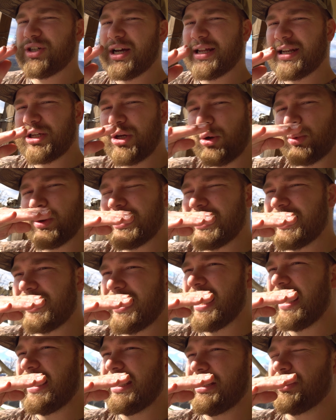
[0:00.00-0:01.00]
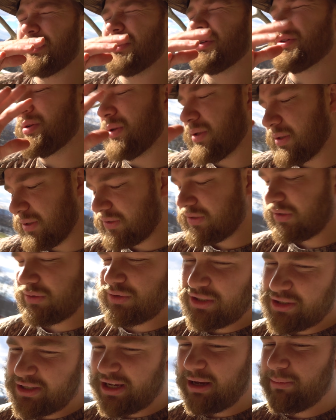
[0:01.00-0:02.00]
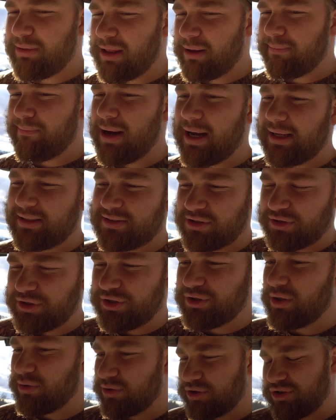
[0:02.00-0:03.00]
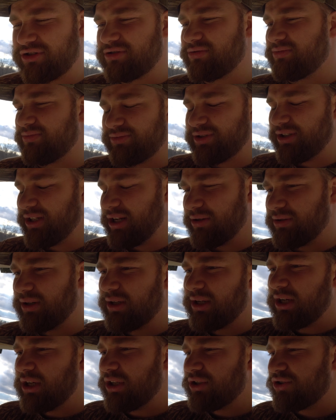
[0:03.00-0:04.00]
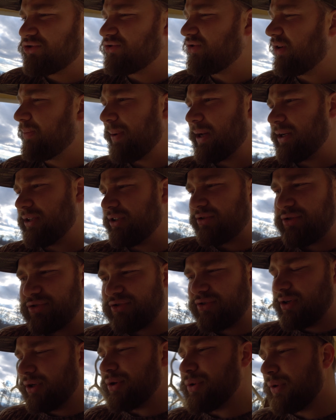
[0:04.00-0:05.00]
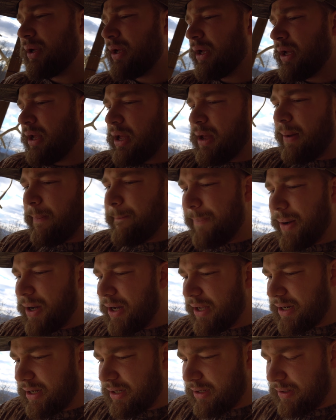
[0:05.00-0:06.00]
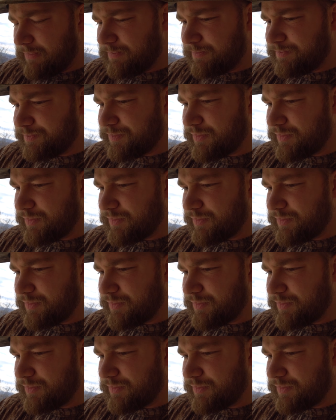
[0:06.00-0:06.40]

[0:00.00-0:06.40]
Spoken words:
you got to go in at an angle. So just keep that in mind so you don't, strip out your screw. But